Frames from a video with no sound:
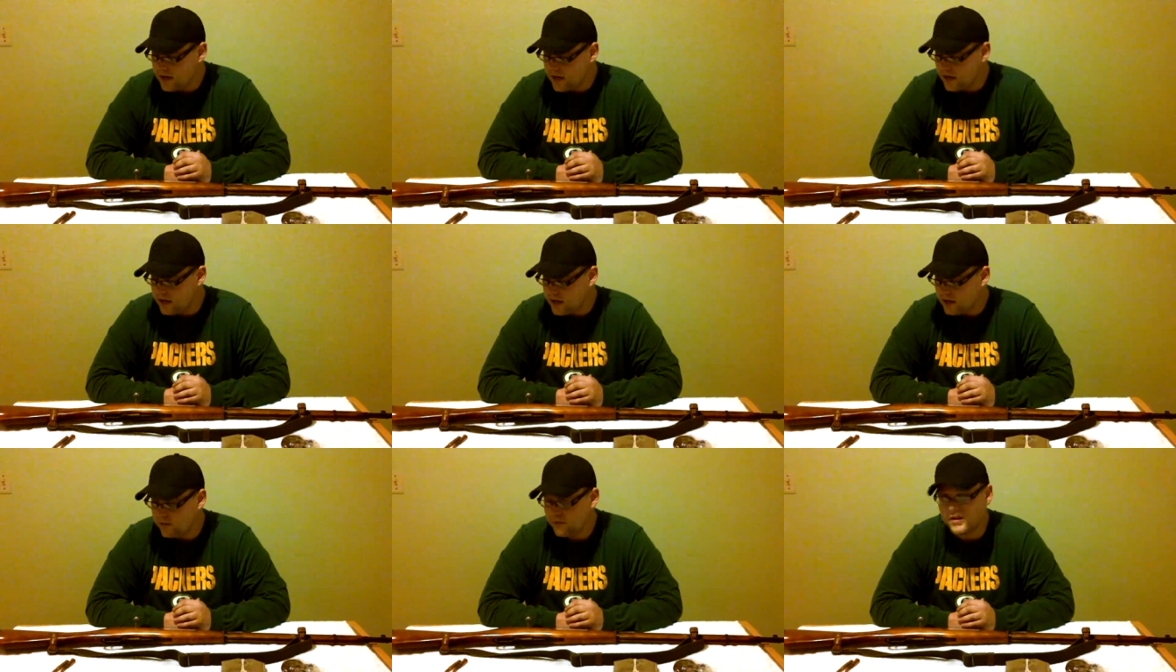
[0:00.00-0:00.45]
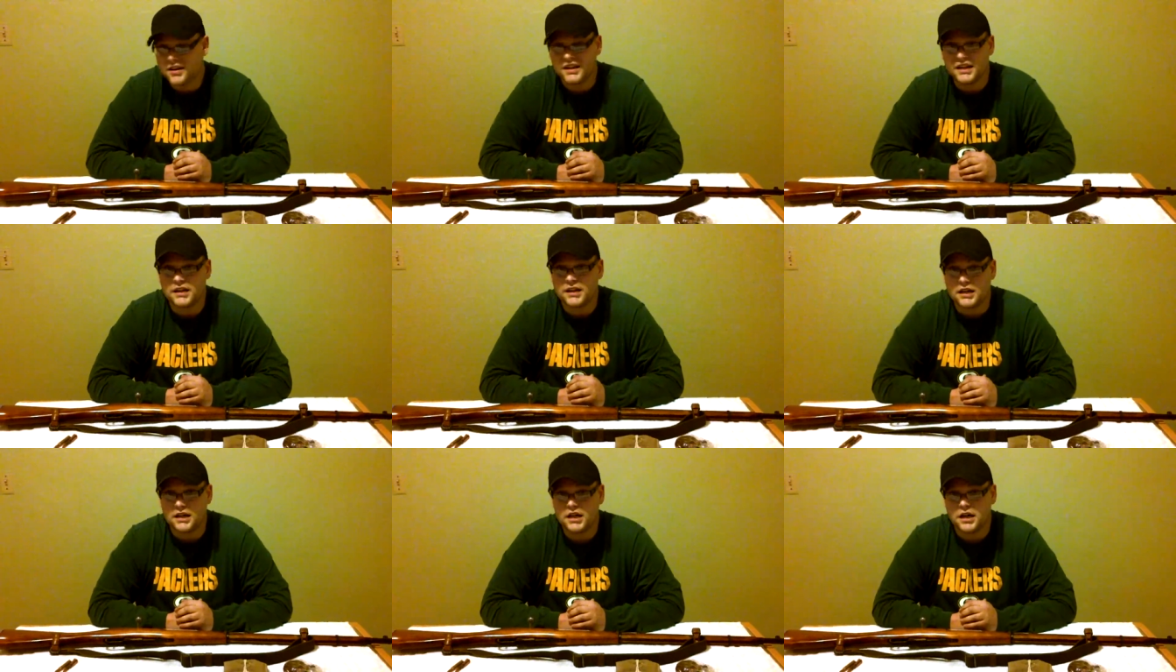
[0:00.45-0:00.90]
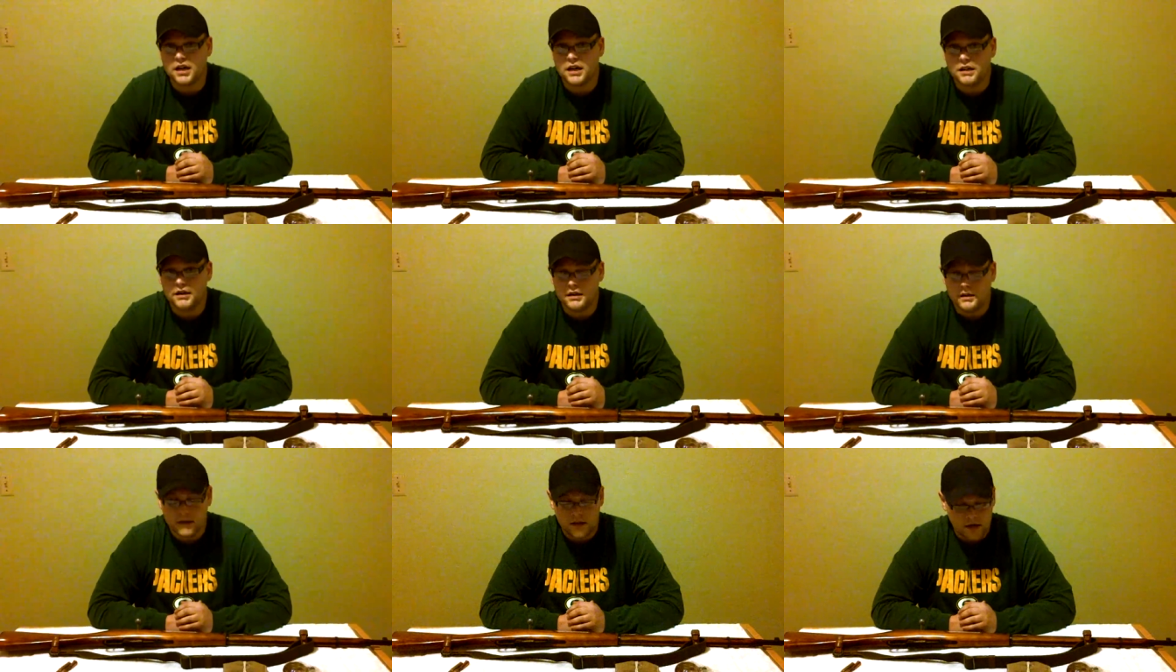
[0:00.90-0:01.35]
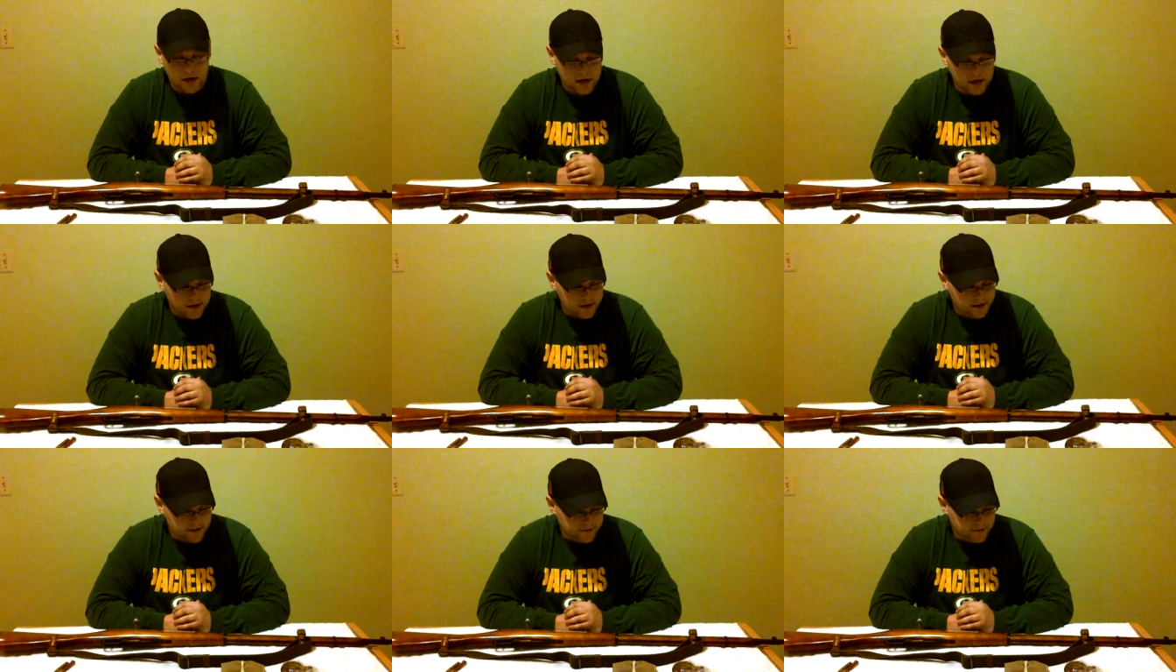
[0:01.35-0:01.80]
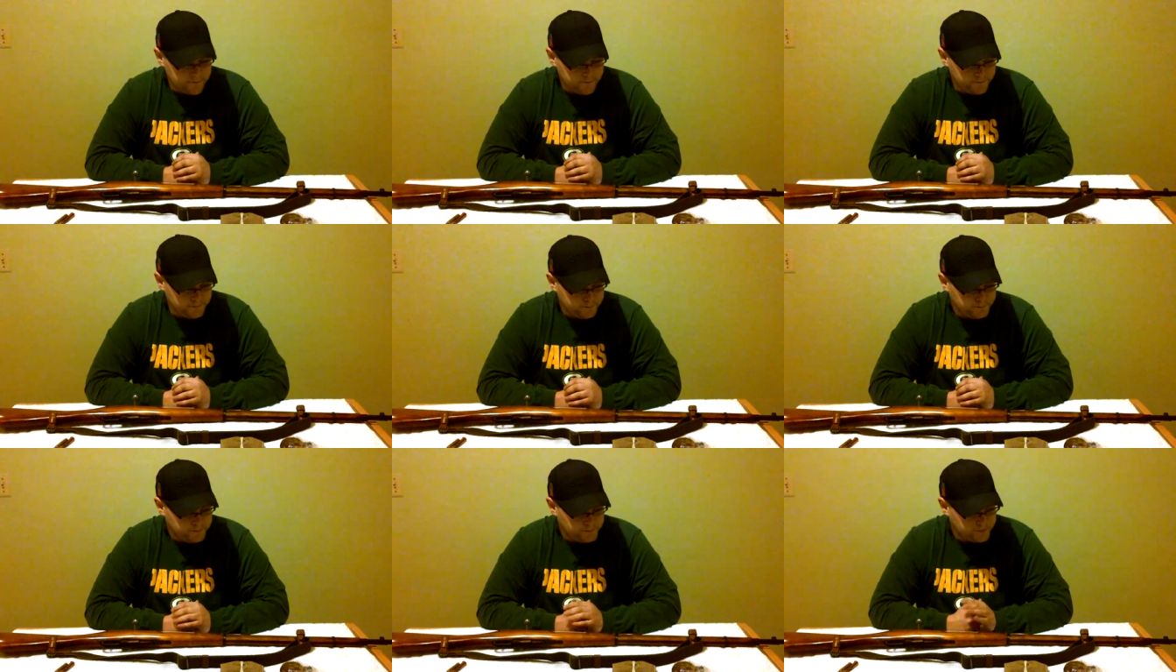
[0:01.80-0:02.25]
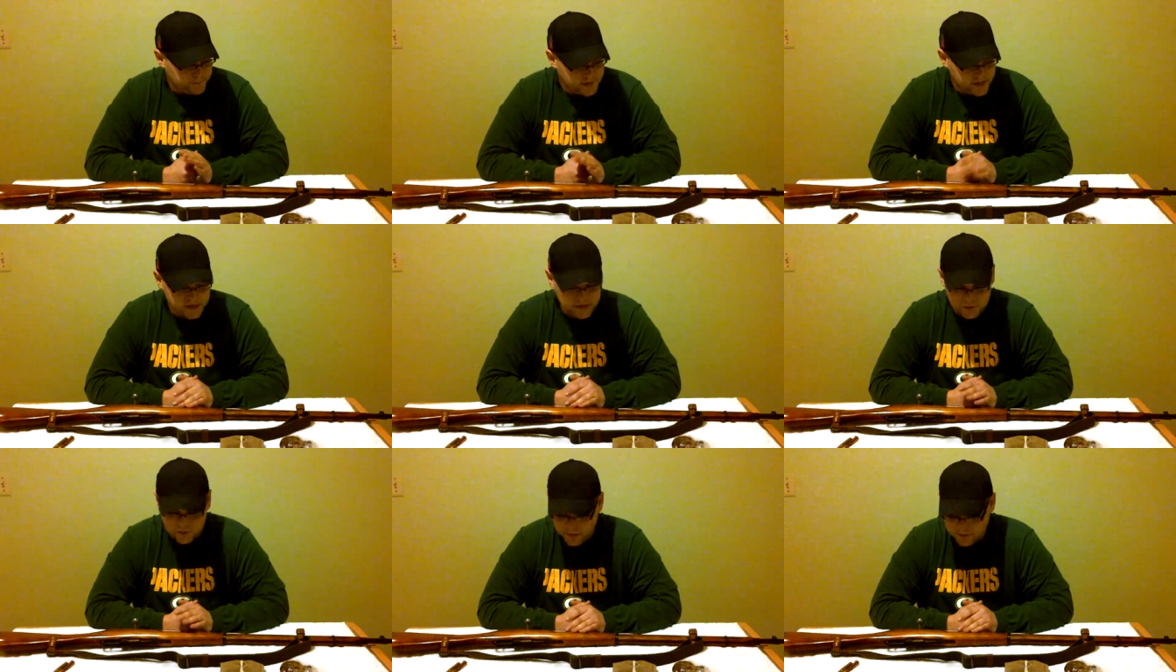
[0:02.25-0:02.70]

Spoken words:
I want to get a gun, this